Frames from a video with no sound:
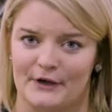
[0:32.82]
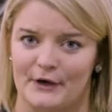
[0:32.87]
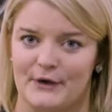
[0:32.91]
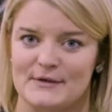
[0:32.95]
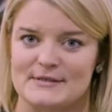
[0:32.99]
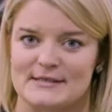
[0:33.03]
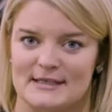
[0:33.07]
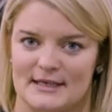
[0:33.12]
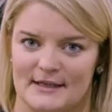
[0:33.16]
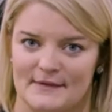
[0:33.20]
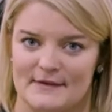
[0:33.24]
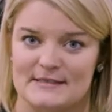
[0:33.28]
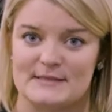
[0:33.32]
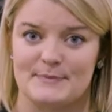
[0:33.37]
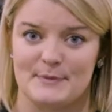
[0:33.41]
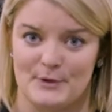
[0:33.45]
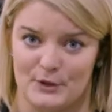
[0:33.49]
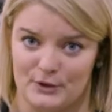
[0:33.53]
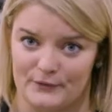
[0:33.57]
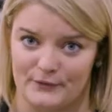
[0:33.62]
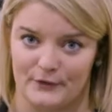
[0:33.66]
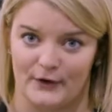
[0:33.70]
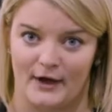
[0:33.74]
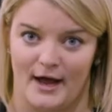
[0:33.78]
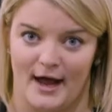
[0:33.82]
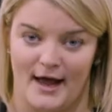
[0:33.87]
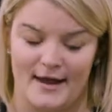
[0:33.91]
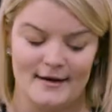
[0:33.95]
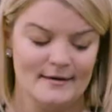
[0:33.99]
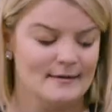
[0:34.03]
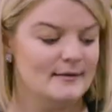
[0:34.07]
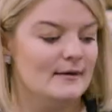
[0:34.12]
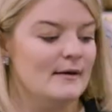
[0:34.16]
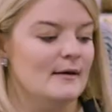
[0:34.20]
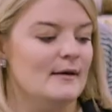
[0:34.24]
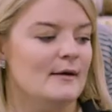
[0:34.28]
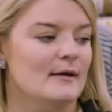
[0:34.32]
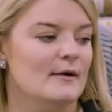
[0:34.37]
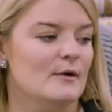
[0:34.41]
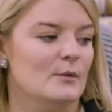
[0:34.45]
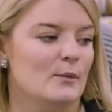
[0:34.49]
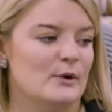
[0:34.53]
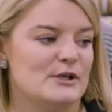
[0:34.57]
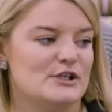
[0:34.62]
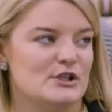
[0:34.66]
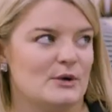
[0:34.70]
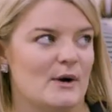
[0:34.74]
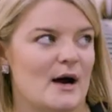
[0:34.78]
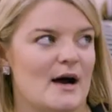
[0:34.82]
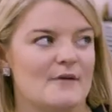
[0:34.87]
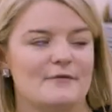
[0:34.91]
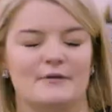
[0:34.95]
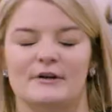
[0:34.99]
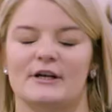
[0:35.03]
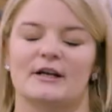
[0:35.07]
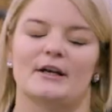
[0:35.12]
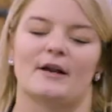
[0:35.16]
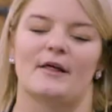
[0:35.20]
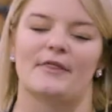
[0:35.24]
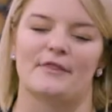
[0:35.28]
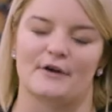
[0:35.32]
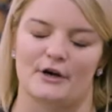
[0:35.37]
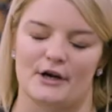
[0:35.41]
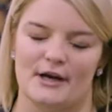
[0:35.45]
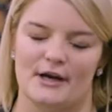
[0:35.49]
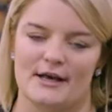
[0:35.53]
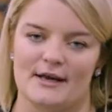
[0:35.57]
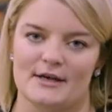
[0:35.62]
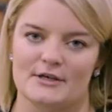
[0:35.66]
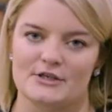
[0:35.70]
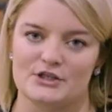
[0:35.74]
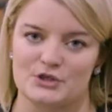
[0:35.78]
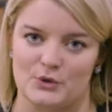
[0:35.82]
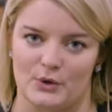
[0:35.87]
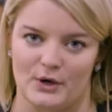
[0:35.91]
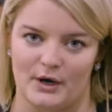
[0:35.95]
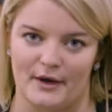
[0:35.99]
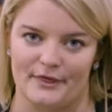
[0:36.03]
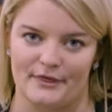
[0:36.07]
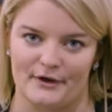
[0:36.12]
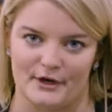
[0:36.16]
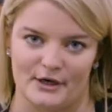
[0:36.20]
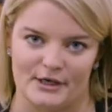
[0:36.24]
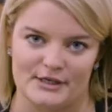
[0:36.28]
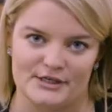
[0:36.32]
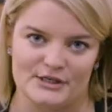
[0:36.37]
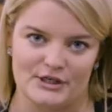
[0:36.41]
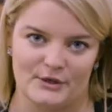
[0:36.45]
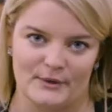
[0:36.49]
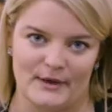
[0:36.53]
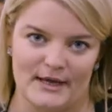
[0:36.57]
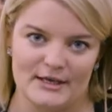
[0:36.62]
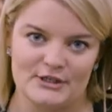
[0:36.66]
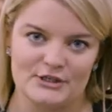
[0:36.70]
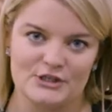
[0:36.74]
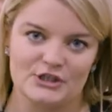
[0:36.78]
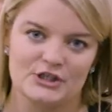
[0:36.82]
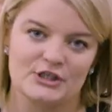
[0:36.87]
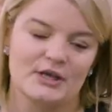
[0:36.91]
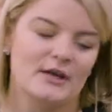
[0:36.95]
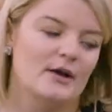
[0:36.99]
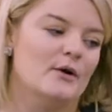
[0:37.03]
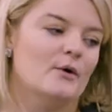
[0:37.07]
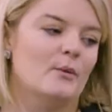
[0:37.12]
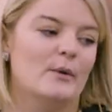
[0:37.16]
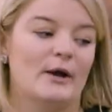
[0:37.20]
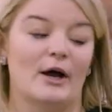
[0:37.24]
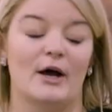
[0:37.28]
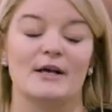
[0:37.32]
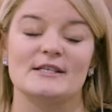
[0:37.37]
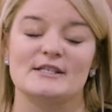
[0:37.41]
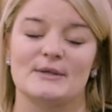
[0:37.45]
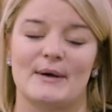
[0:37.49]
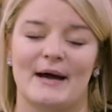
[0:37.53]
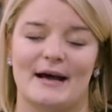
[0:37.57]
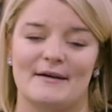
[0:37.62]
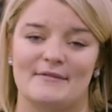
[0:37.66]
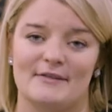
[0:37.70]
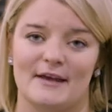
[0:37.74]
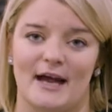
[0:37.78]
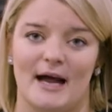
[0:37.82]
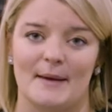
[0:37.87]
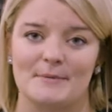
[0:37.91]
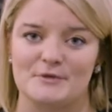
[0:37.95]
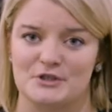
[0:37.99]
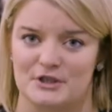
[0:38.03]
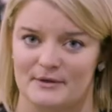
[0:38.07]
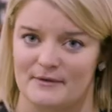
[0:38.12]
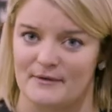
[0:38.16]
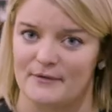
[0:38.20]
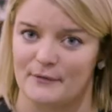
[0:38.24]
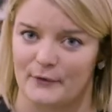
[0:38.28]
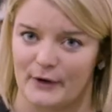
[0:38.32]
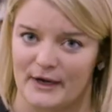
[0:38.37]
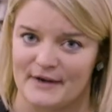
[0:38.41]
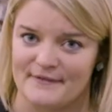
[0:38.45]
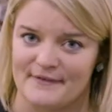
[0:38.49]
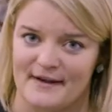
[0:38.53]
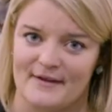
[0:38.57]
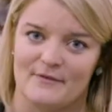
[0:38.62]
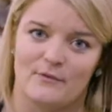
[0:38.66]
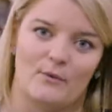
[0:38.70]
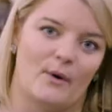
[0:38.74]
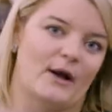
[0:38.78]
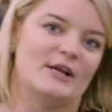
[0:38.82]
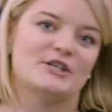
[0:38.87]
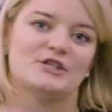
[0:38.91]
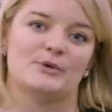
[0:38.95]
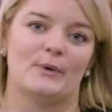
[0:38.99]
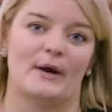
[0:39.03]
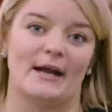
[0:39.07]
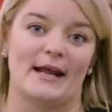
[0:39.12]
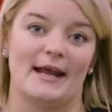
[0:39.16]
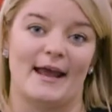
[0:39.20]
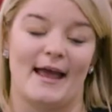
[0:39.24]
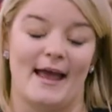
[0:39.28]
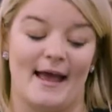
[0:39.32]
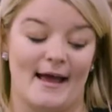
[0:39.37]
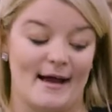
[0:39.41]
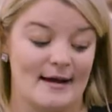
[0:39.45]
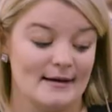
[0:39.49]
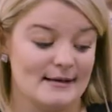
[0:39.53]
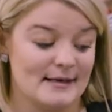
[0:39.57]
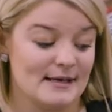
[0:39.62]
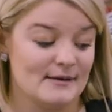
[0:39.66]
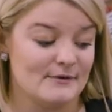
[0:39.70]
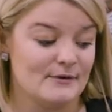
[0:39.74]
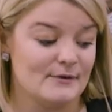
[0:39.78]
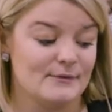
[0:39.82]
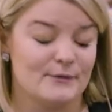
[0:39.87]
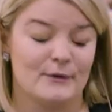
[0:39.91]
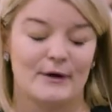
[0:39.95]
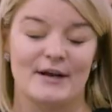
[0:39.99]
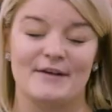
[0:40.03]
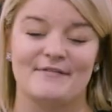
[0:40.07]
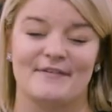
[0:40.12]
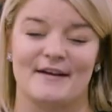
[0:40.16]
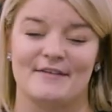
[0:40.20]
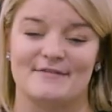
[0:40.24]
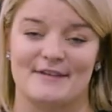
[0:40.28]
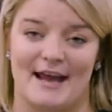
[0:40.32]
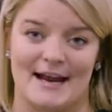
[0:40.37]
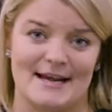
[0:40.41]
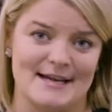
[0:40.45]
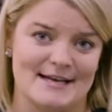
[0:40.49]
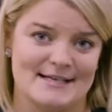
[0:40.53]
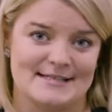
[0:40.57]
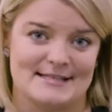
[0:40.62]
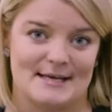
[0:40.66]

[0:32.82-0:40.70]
that goes into this beautiful gun. We do offer it in a thirty inch or a thirty-two inch. We also have the option of a forty-five one twenty and even forty-five ninety